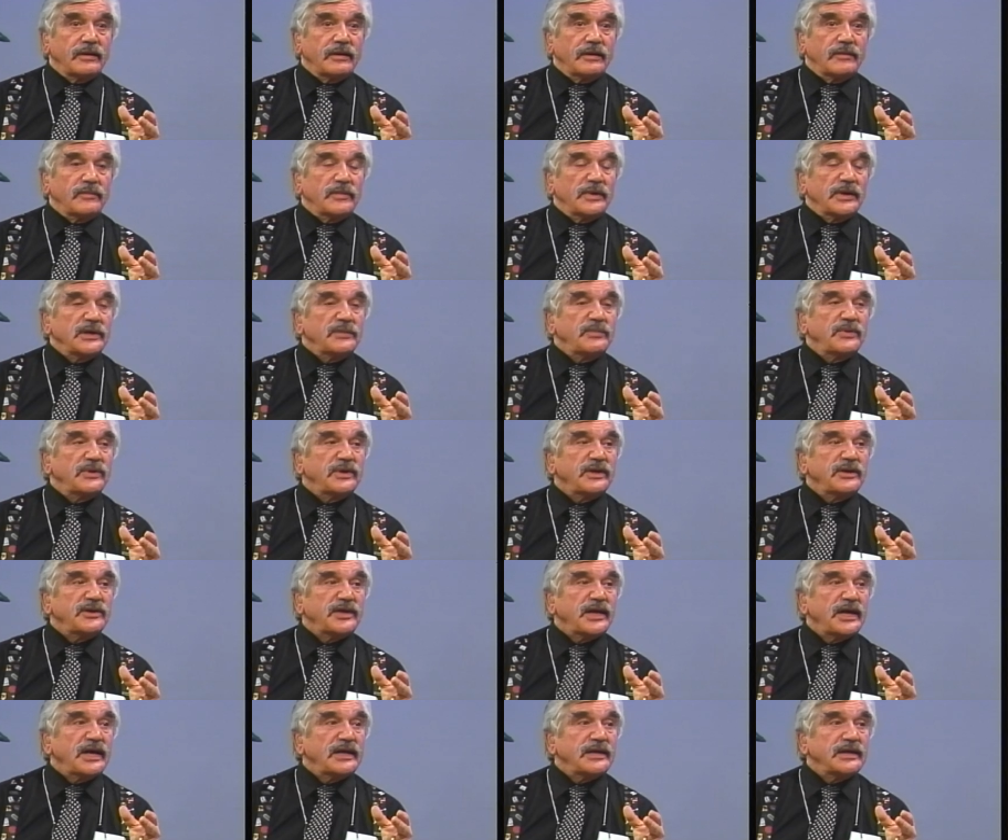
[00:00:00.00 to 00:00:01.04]
well, he put his
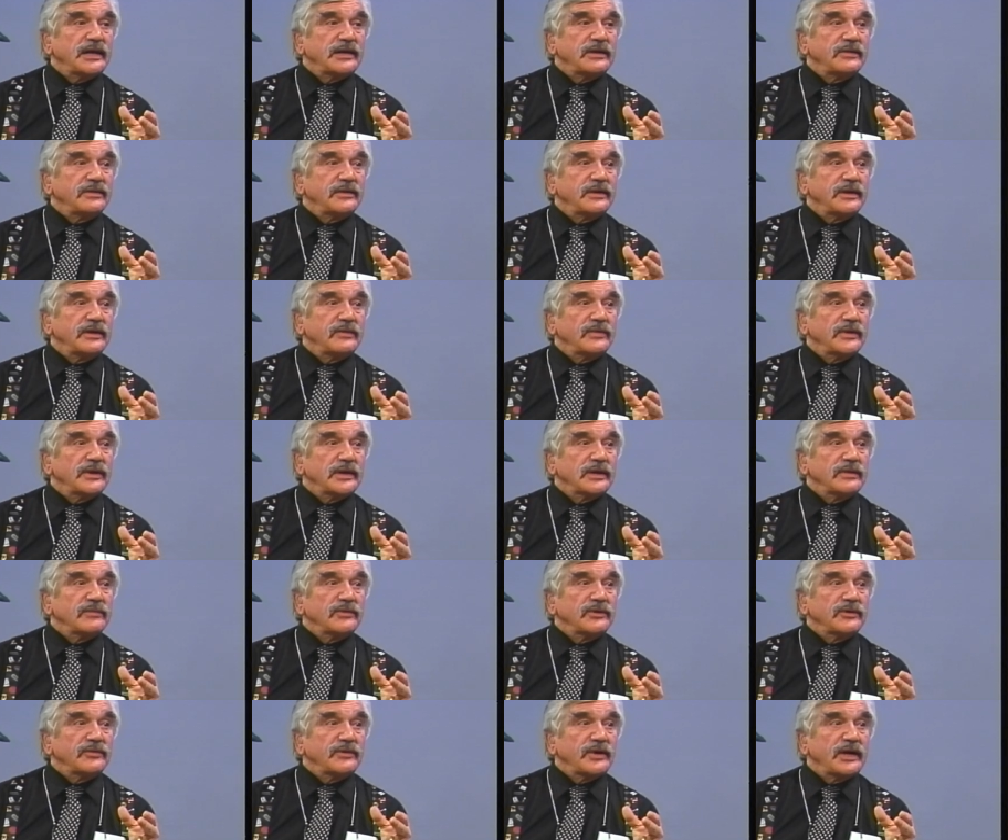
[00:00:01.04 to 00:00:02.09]
hand on her knee while they
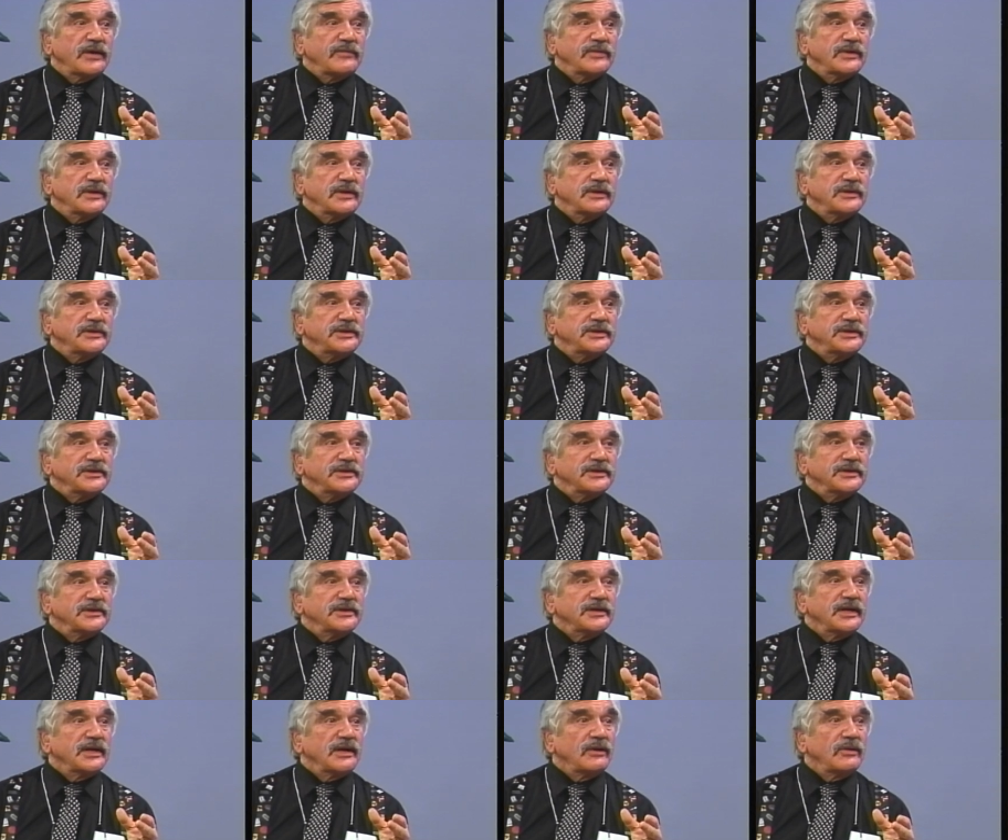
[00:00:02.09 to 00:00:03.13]
were driving, and she says,
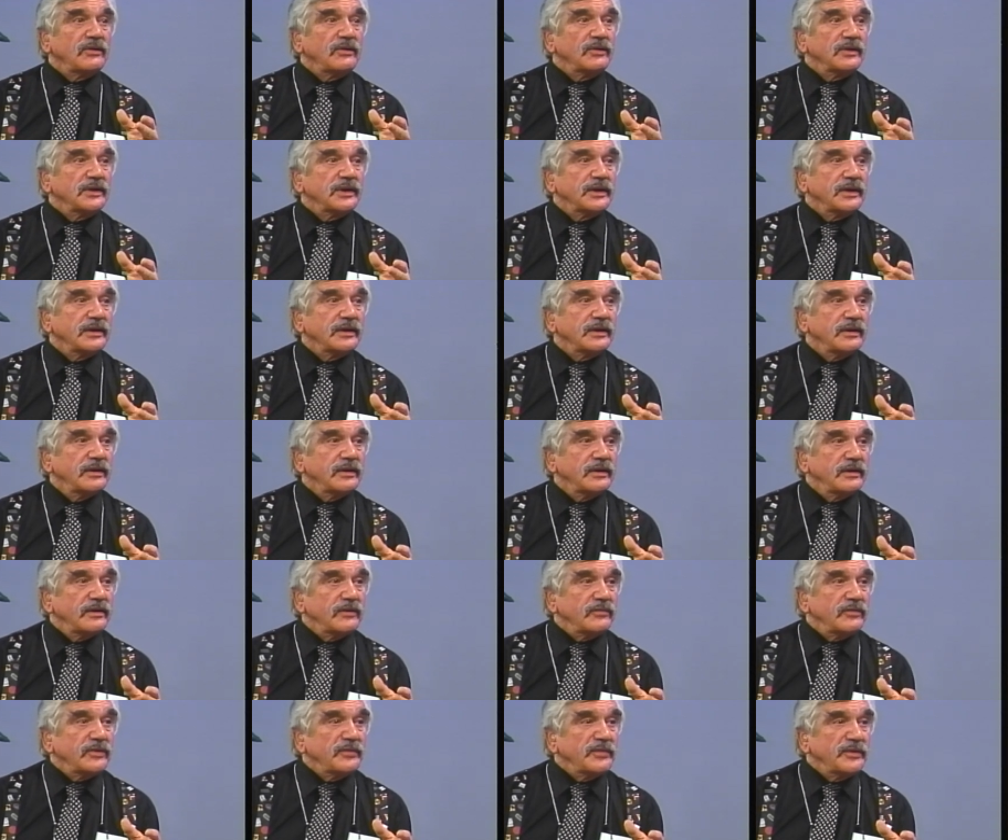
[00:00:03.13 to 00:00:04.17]
now, Ole,
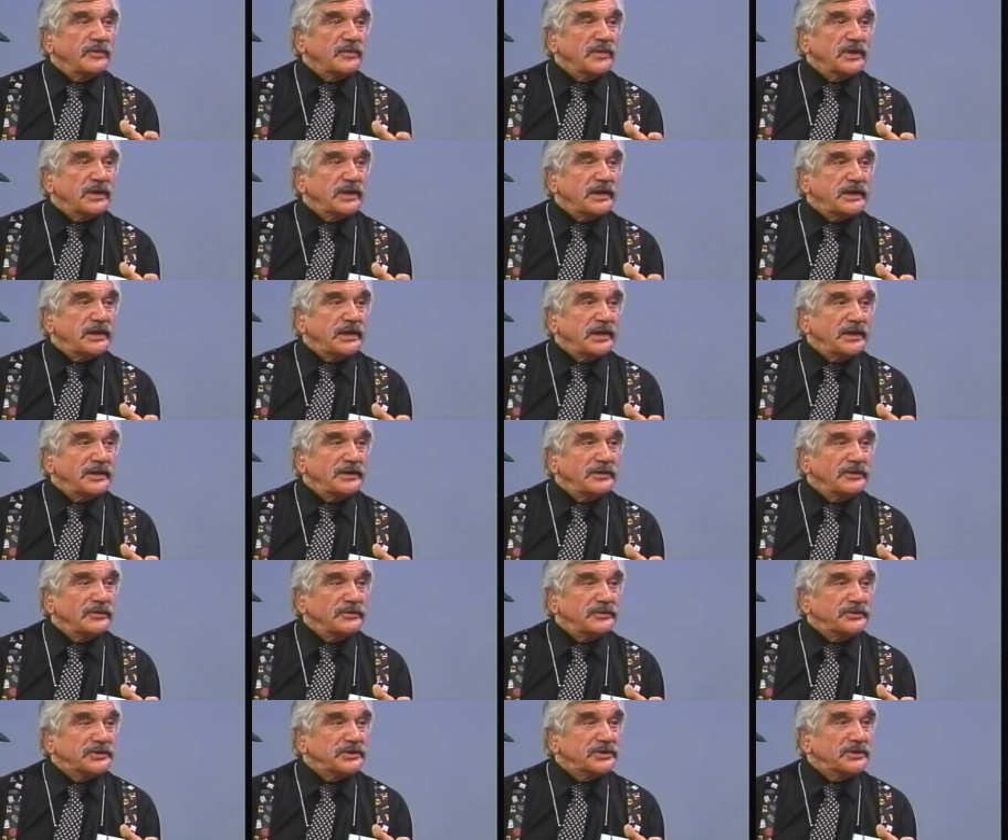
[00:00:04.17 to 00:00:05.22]
we've been married 10
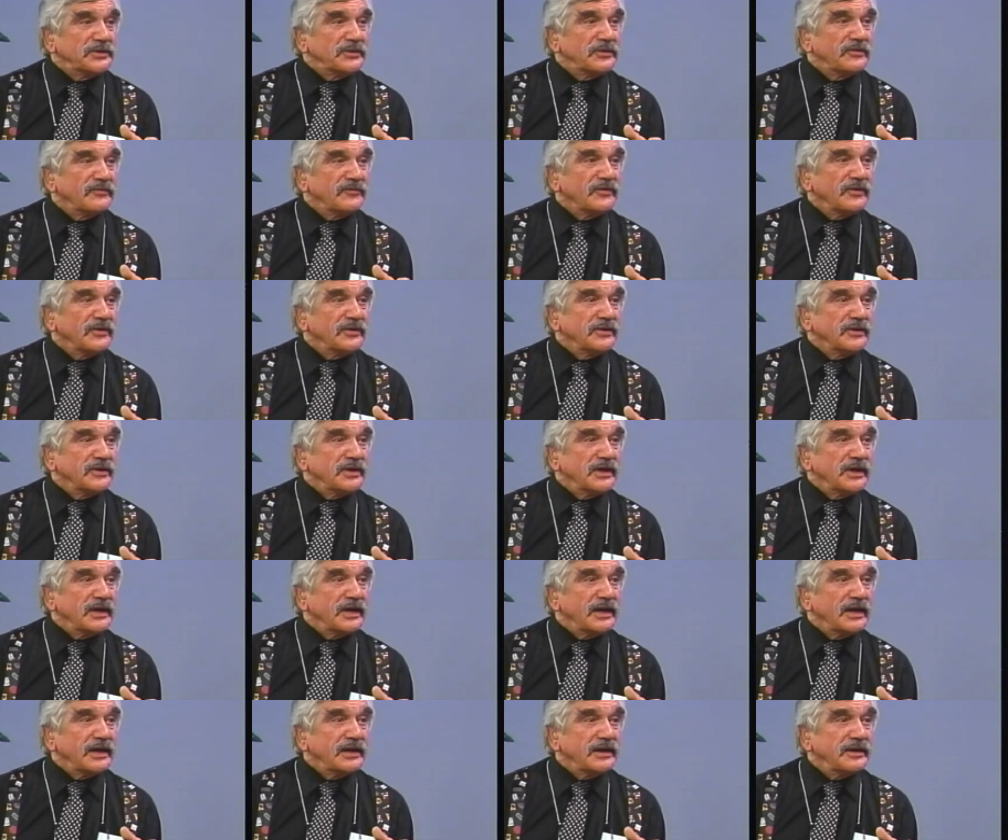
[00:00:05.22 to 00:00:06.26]
years. You can go further than
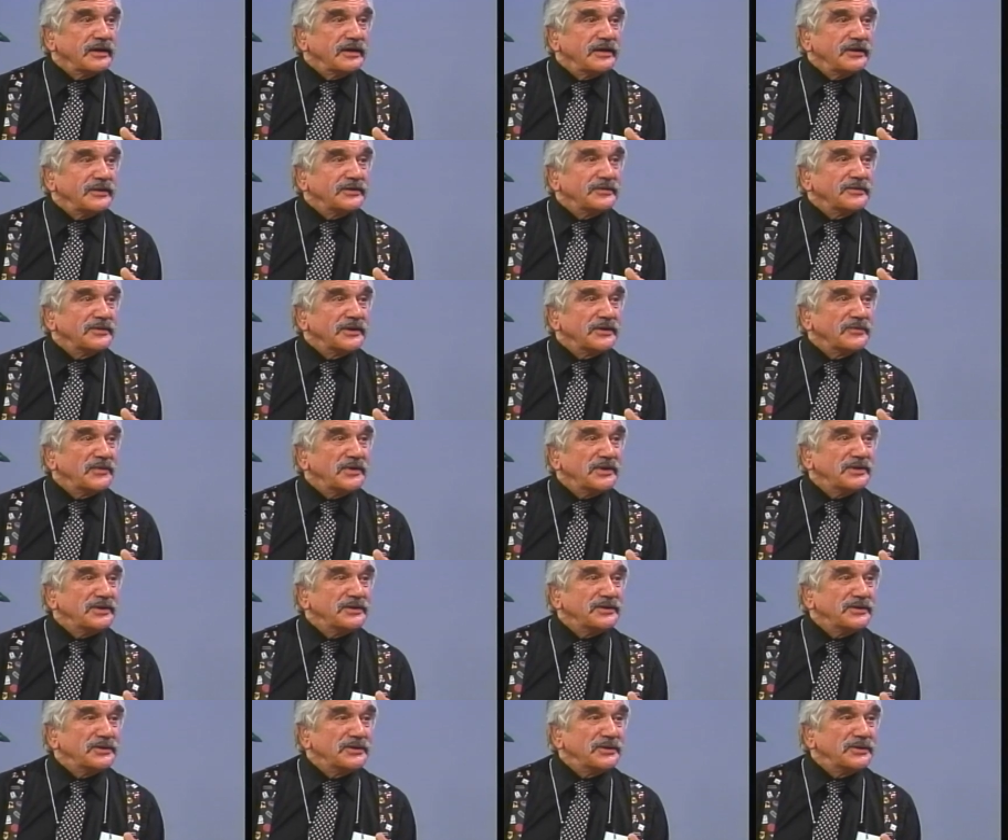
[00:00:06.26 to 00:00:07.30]
that. So they went to
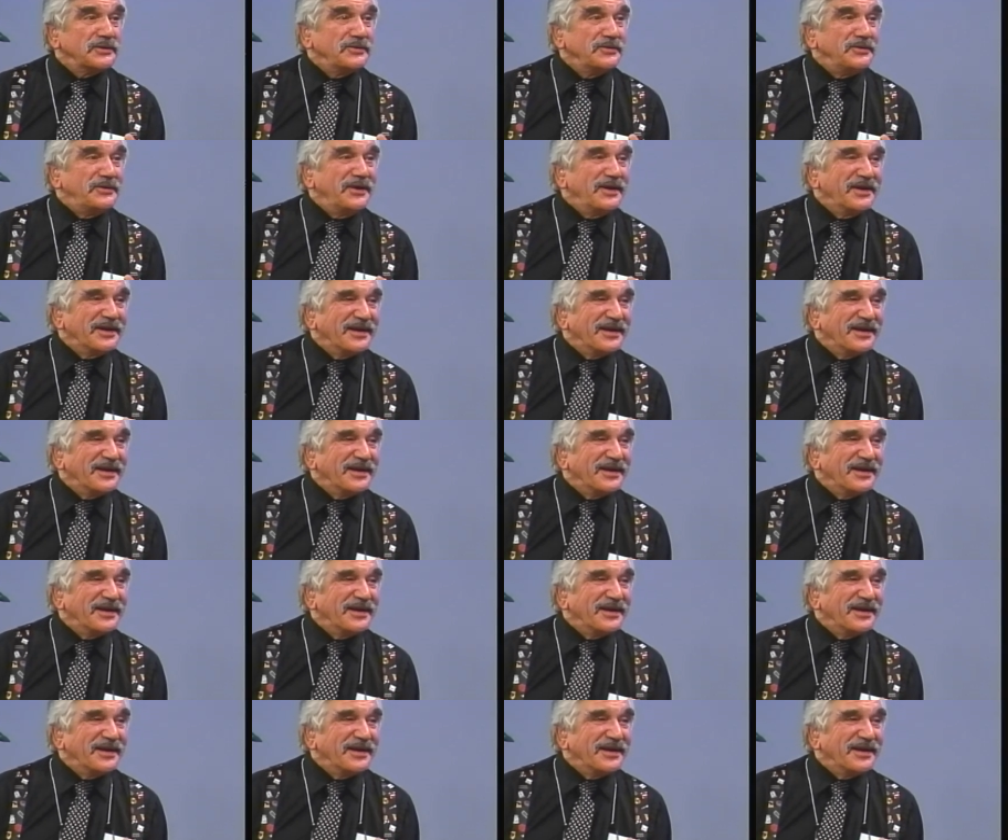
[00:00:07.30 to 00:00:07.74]
Duluth.